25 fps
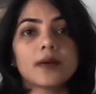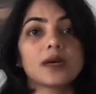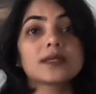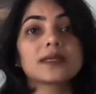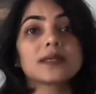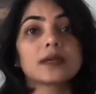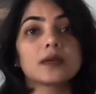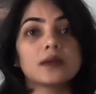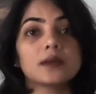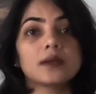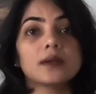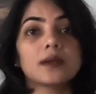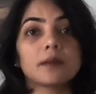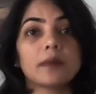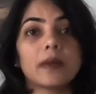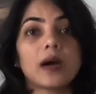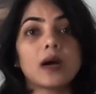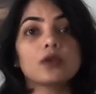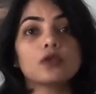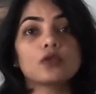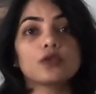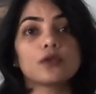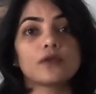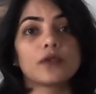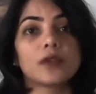a certain
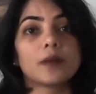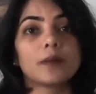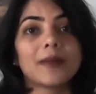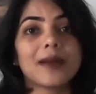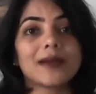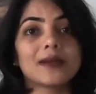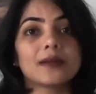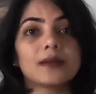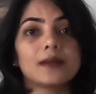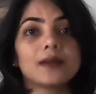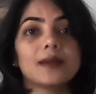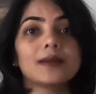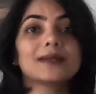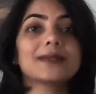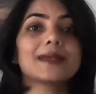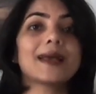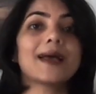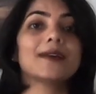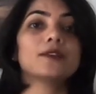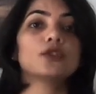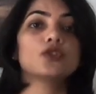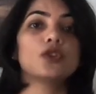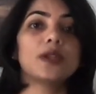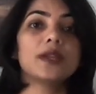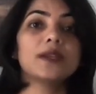amount of the metal is
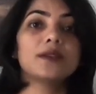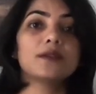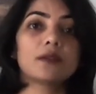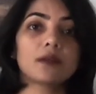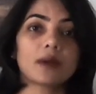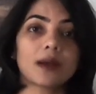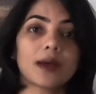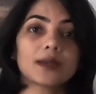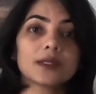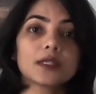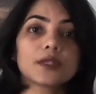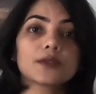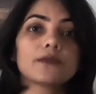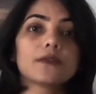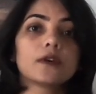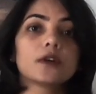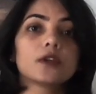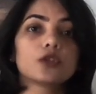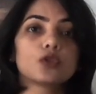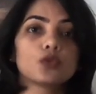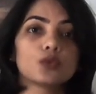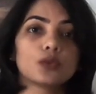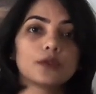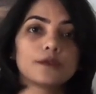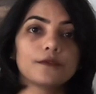actually
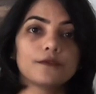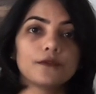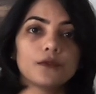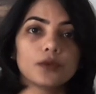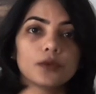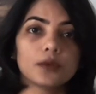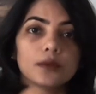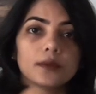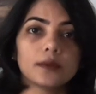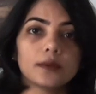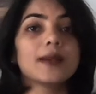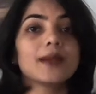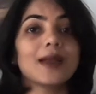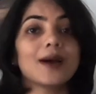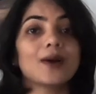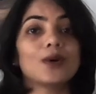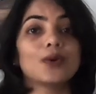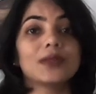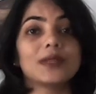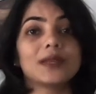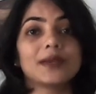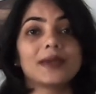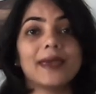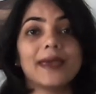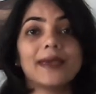transferred to the food. Now
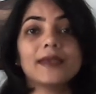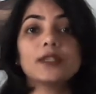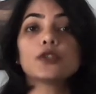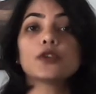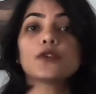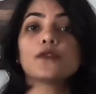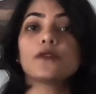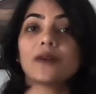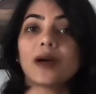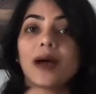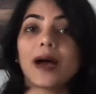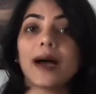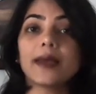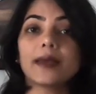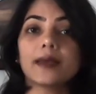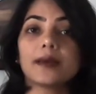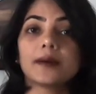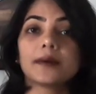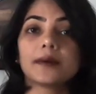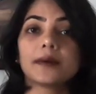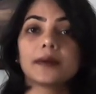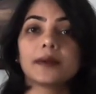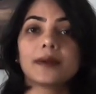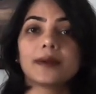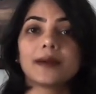in the case of
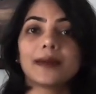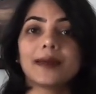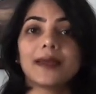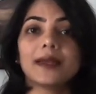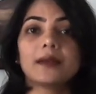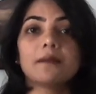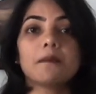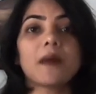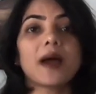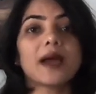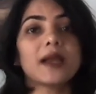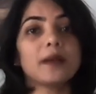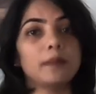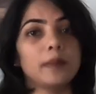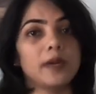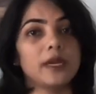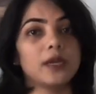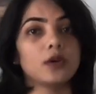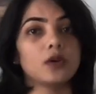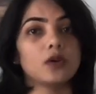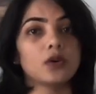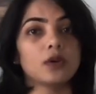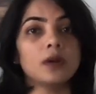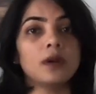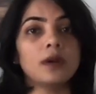iron, it might be
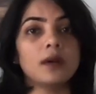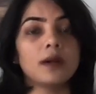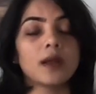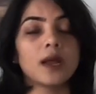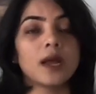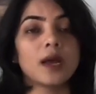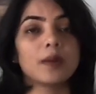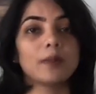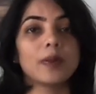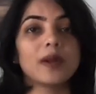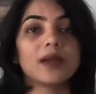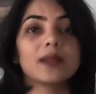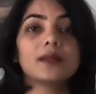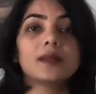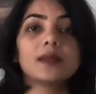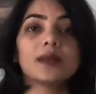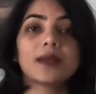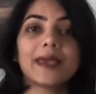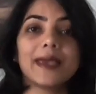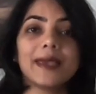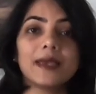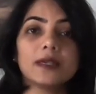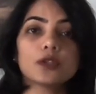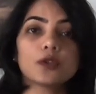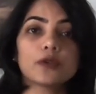good, but in the
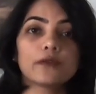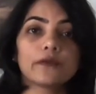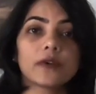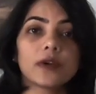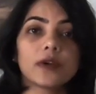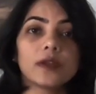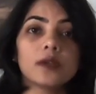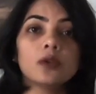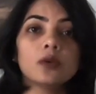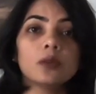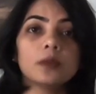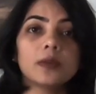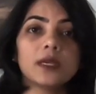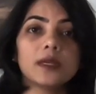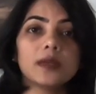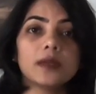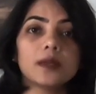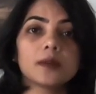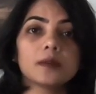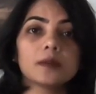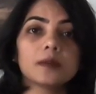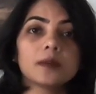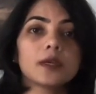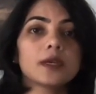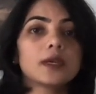case of
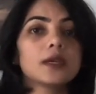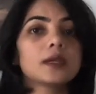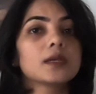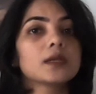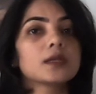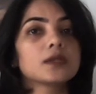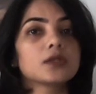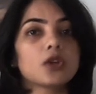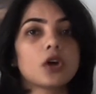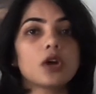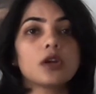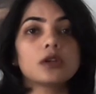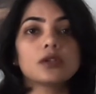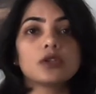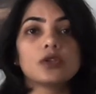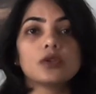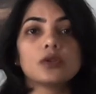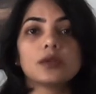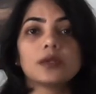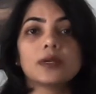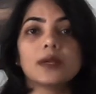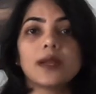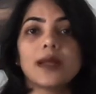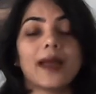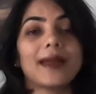aluminium, it is not
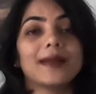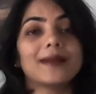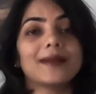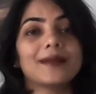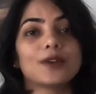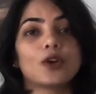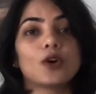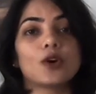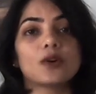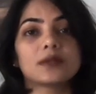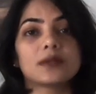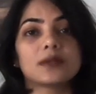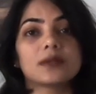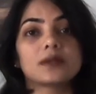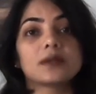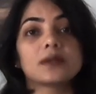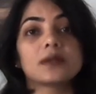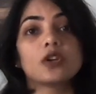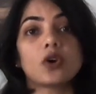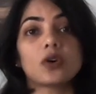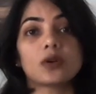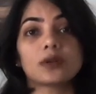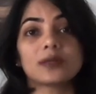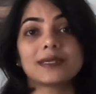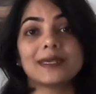good and it causes
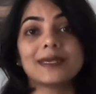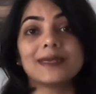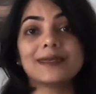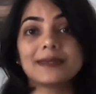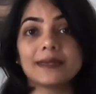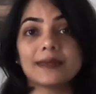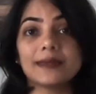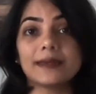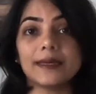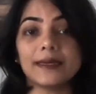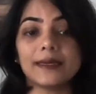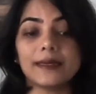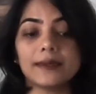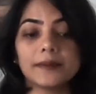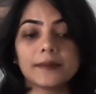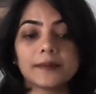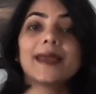toxicity.